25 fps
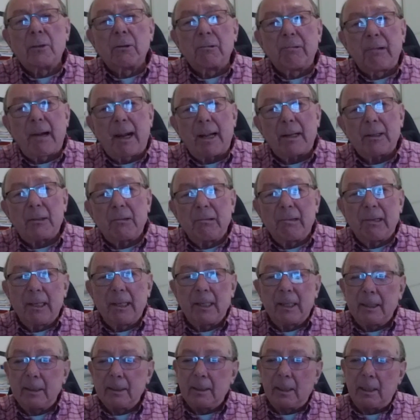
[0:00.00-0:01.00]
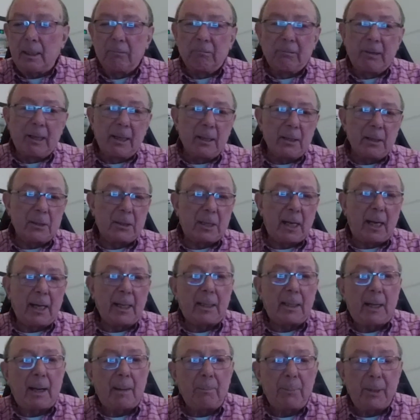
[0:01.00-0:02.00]
director in a real
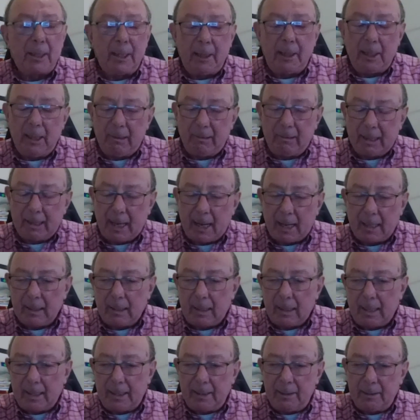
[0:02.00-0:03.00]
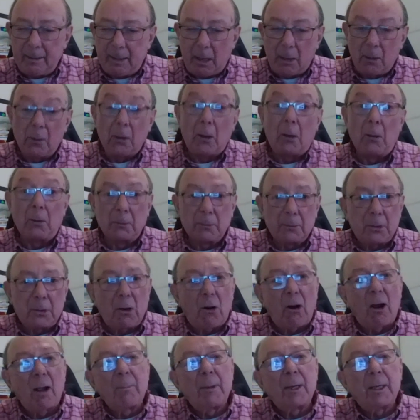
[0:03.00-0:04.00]
estate company here in Adelaide a long
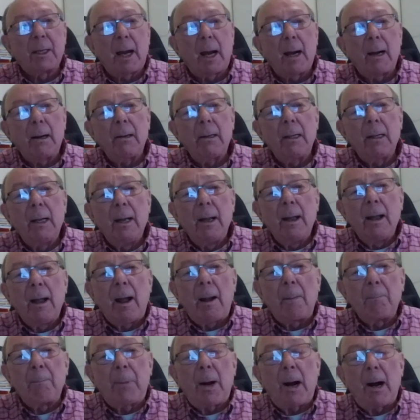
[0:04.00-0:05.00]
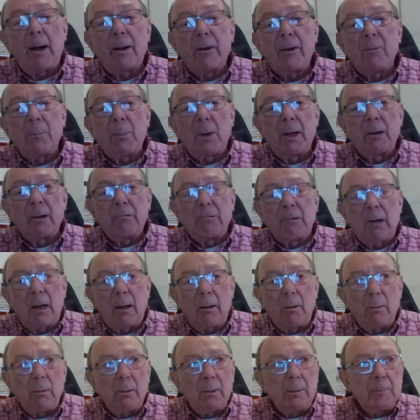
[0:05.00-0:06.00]
time ago, and part of my
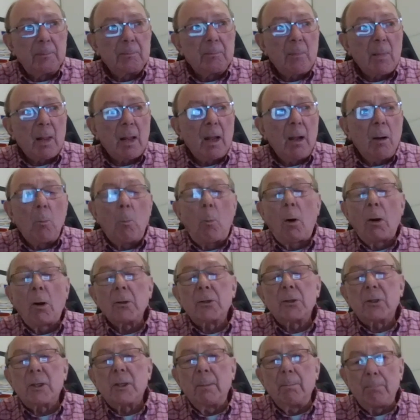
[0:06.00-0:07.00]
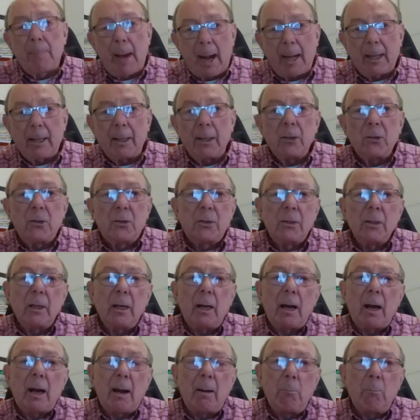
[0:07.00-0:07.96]
role was to manage.